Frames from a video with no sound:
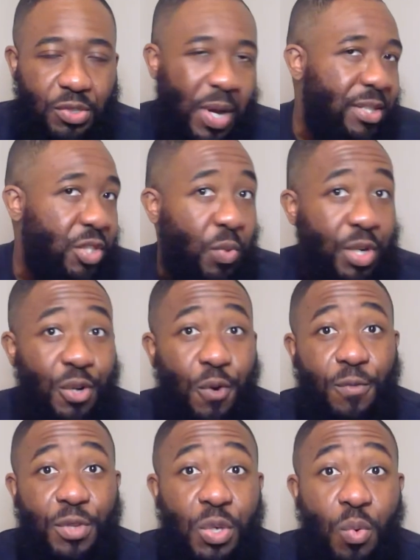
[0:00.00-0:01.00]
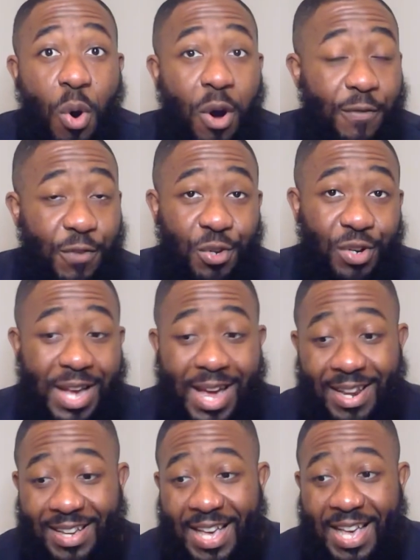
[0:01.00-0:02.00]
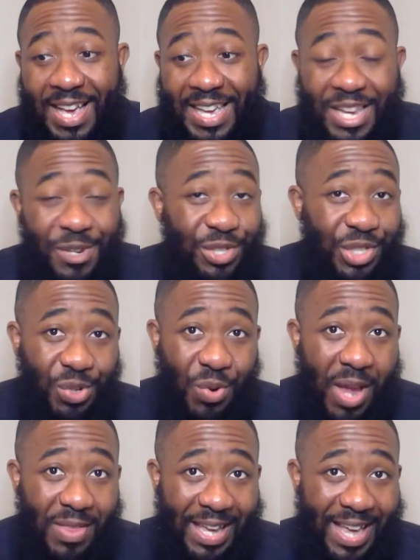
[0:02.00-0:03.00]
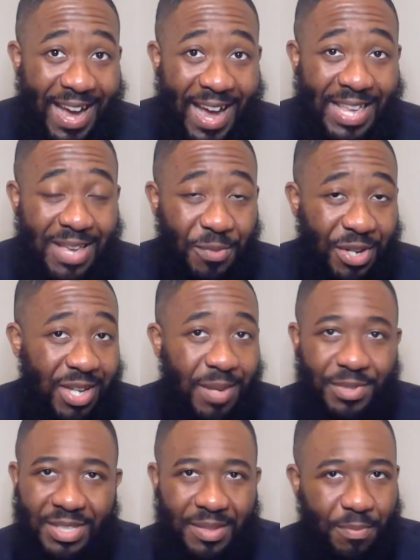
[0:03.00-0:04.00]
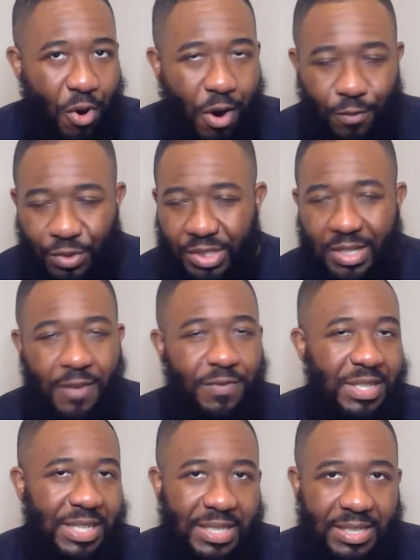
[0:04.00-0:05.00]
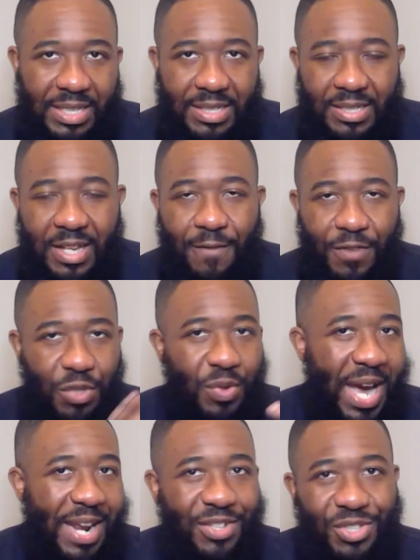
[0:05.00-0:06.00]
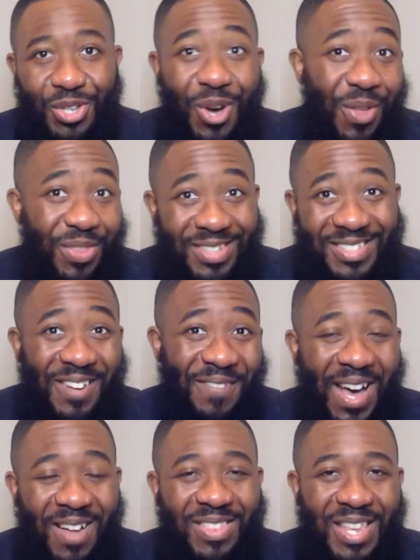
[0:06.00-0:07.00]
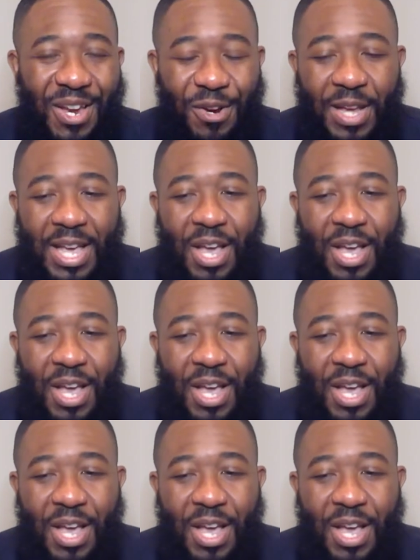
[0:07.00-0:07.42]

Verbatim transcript: So I just want to know for you all, if you're kind of ears to the ground like I am when it comes to the Marvel stuff, the D C stuff, and you kind of saw the stuff out there,